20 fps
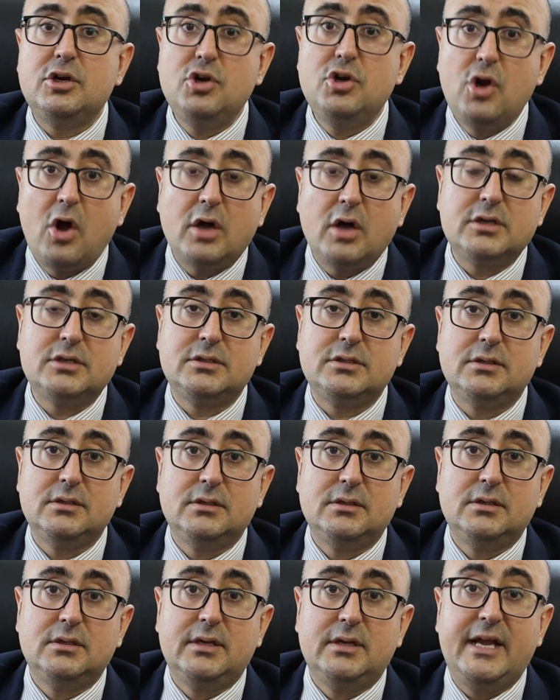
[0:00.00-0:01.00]
not
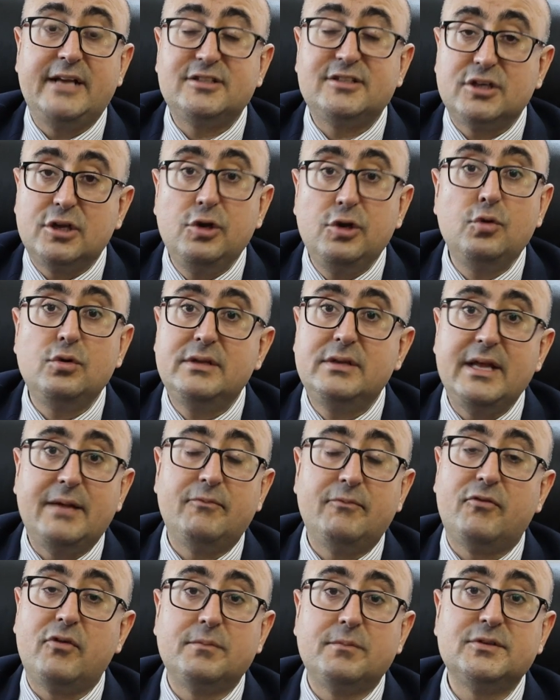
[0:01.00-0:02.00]
exclude
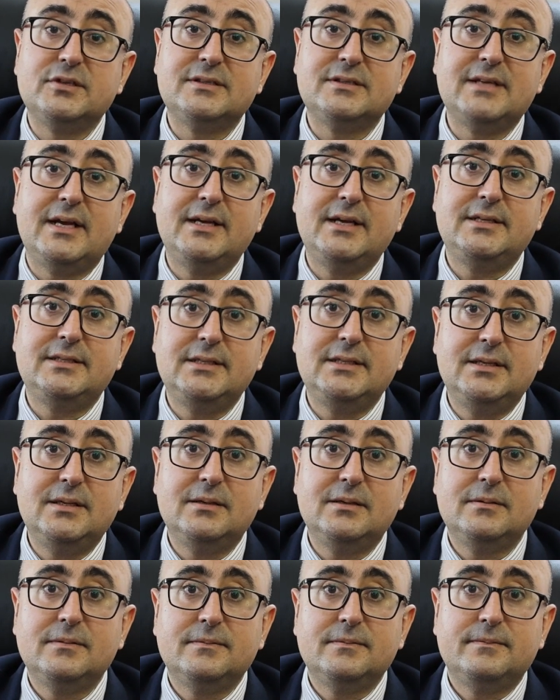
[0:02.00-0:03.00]
them from society.
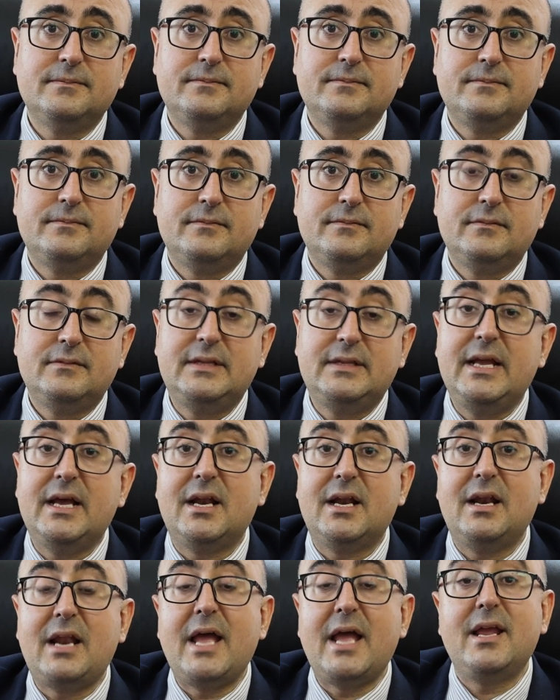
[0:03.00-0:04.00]
They
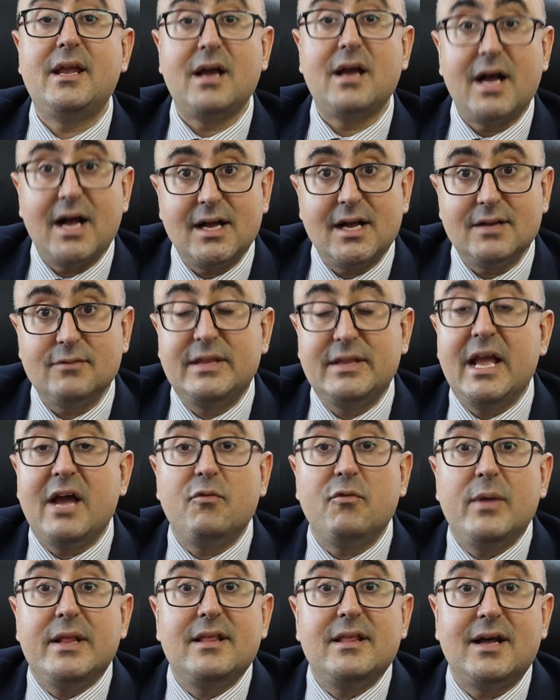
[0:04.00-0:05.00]

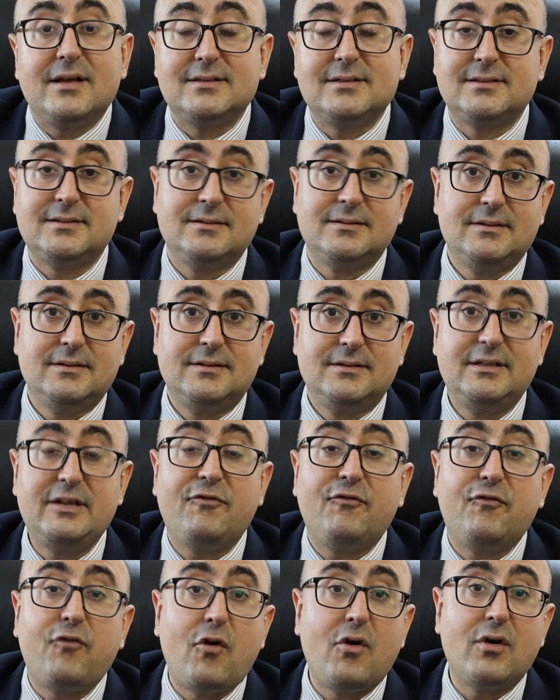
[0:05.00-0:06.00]
are with us. They're
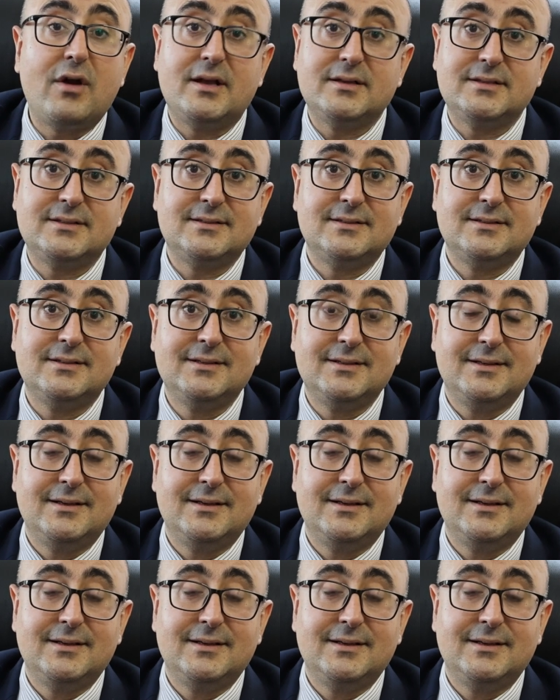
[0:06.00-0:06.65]
for us.